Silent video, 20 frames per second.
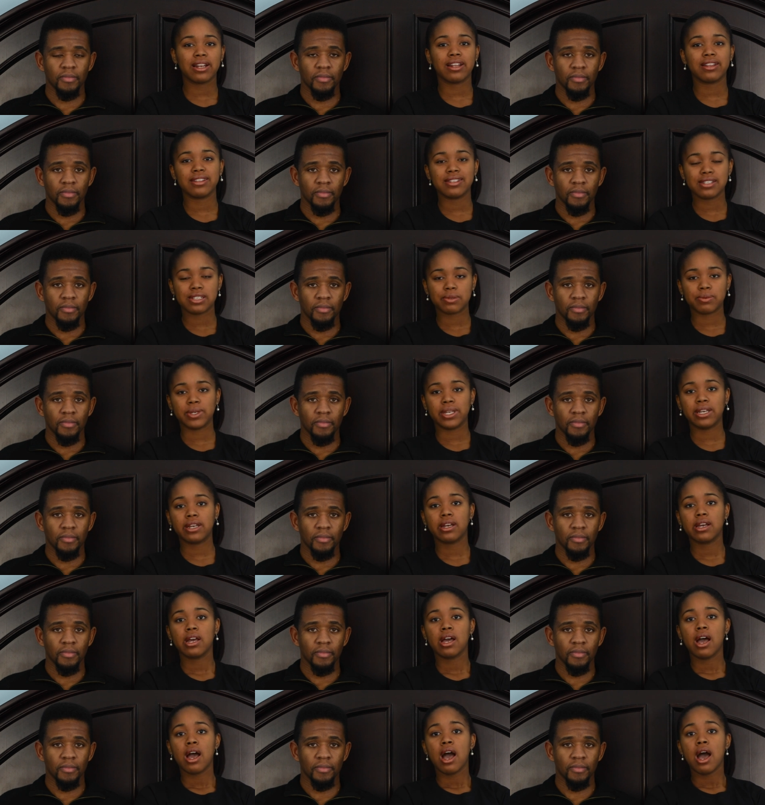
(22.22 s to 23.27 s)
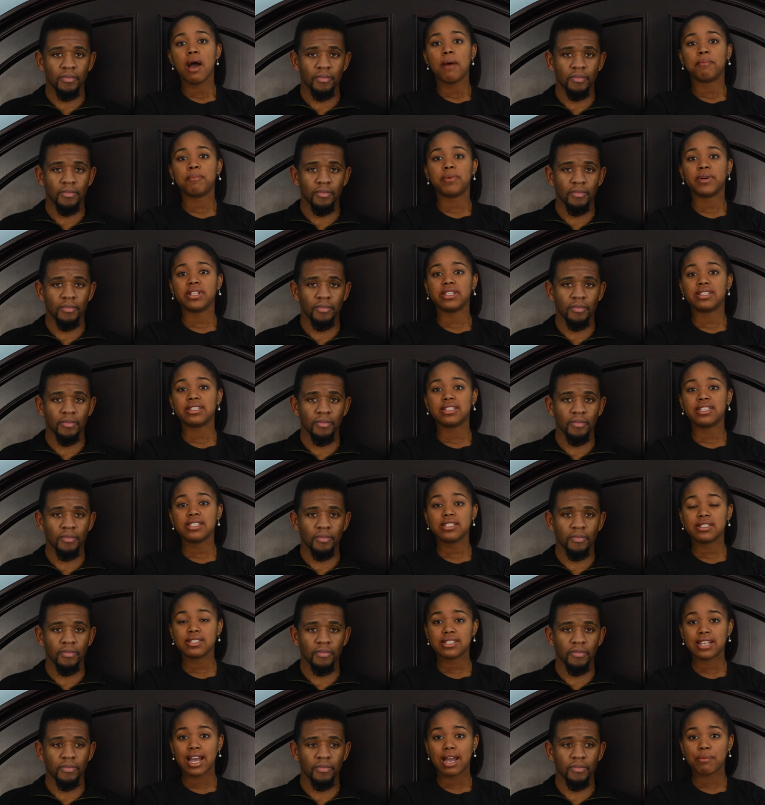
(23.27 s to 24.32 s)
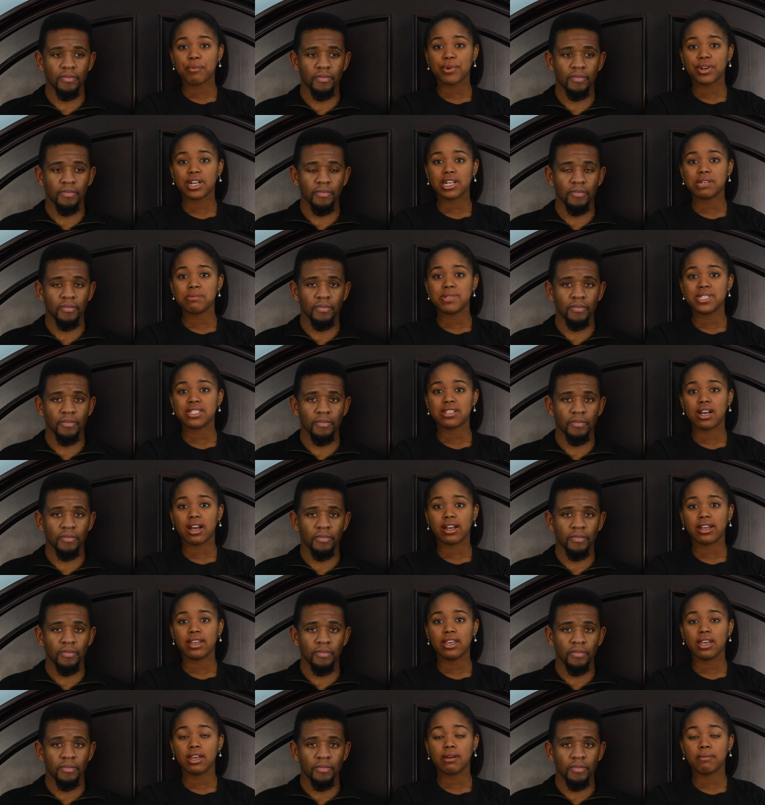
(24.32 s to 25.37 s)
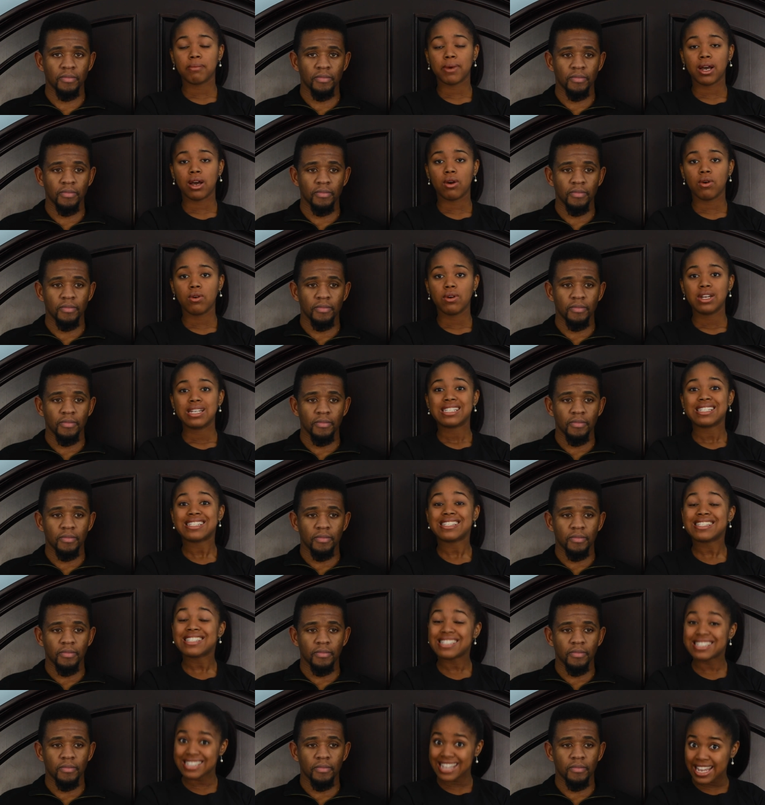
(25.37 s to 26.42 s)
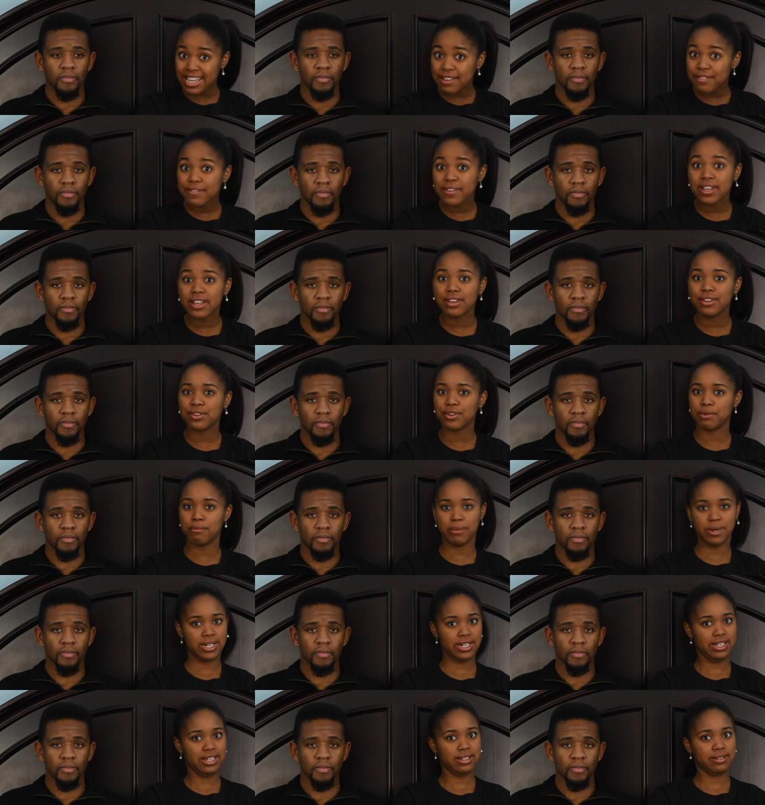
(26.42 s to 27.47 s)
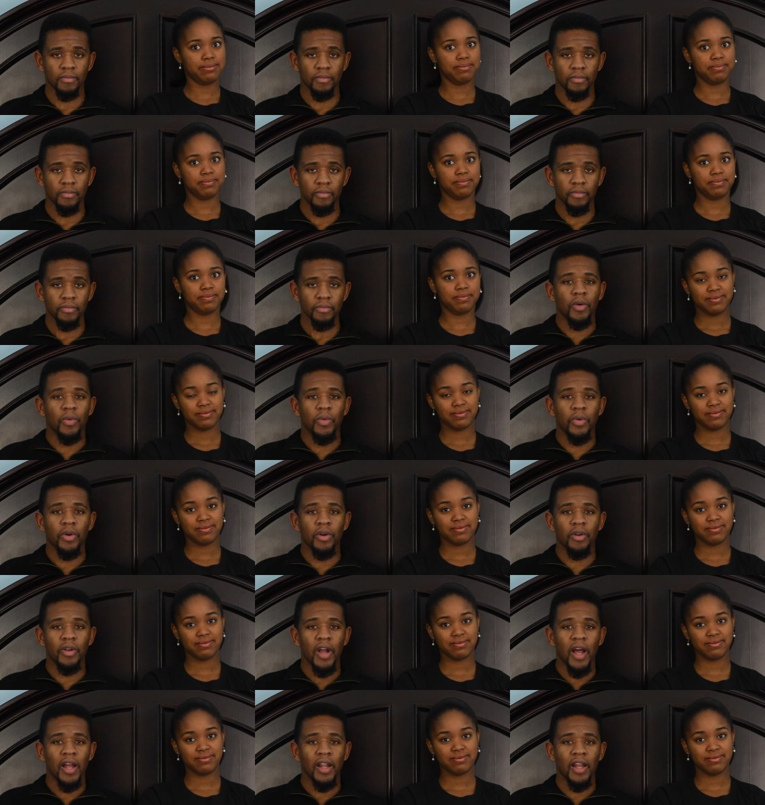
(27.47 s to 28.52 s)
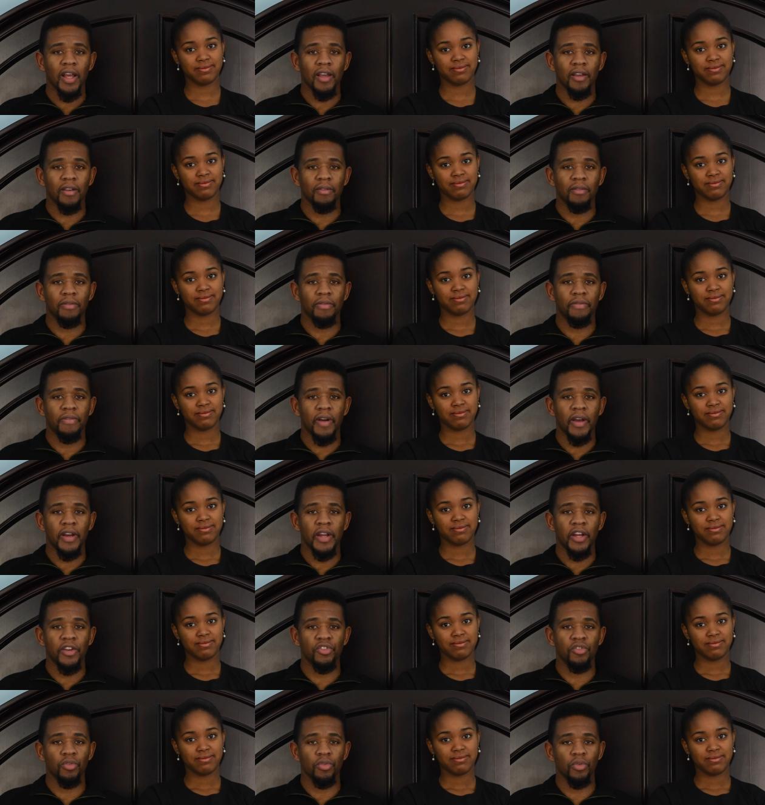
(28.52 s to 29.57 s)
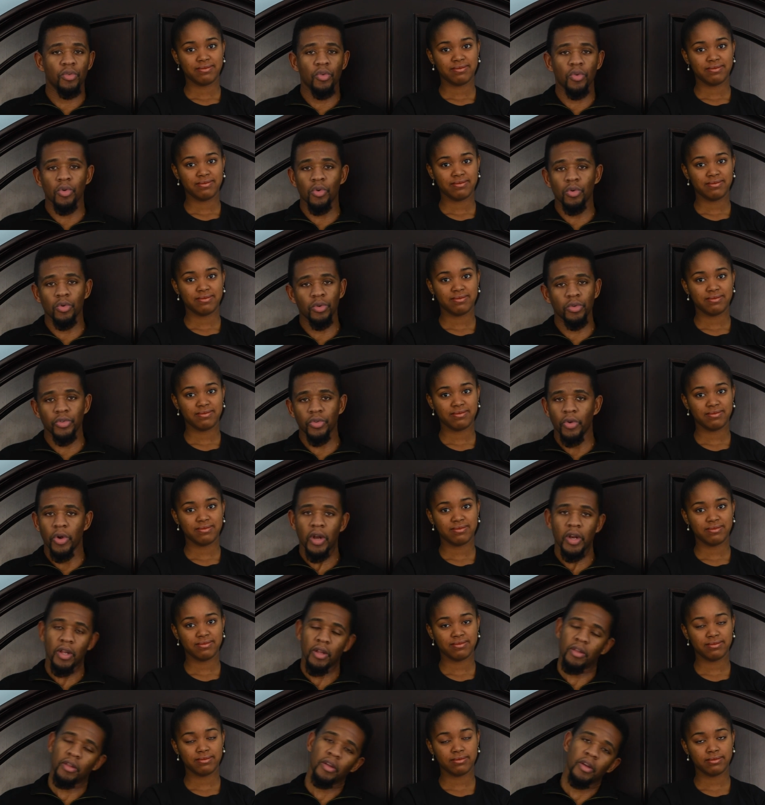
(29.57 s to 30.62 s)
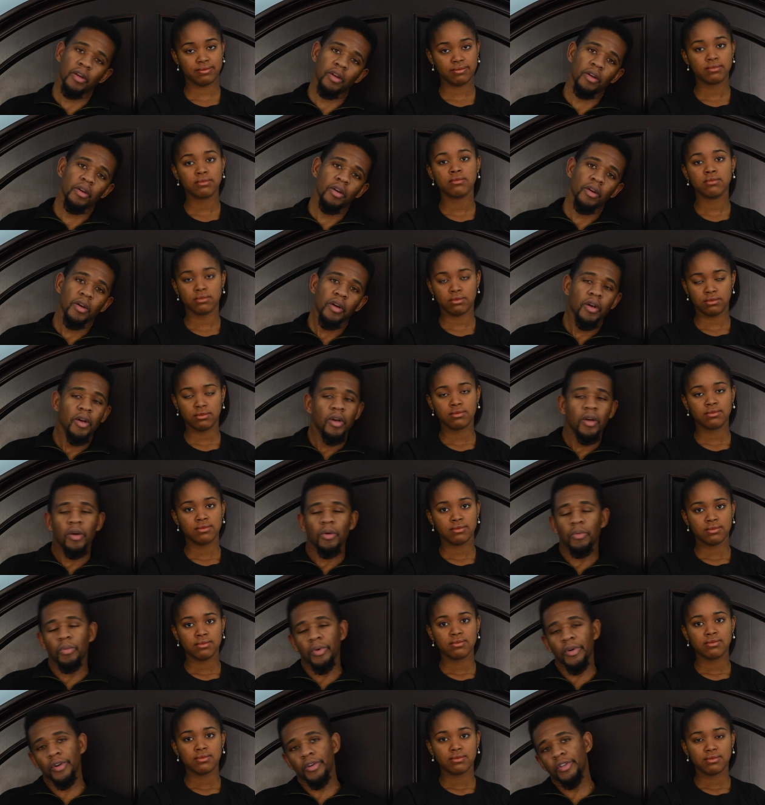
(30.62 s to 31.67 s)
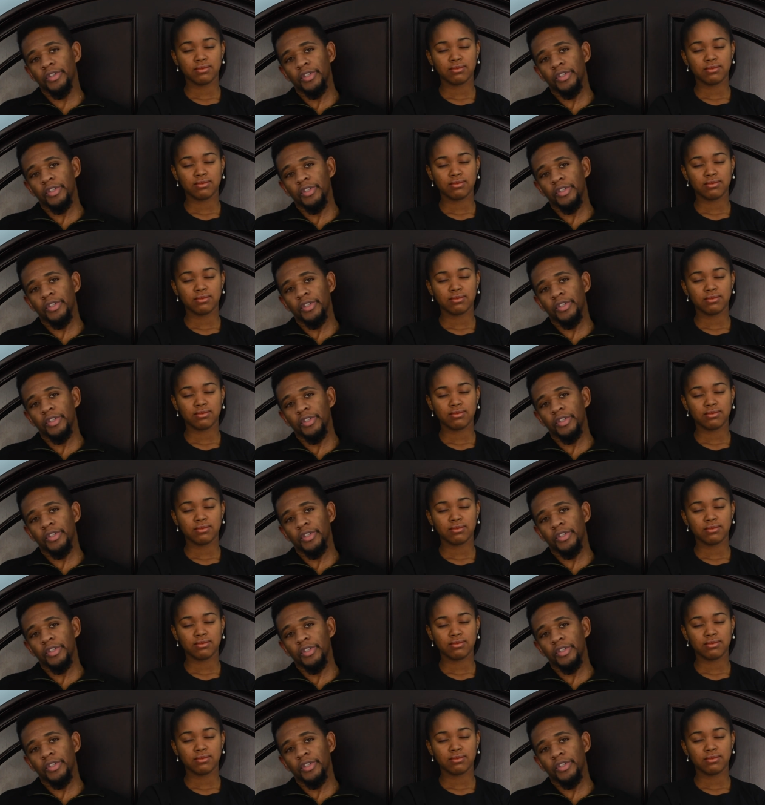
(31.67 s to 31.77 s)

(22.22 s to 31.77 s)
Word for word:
Speaker 1: on this week. But this time we're going to be talking about saving your money.
Speaker 2: We're not like financial gurus or anything. We're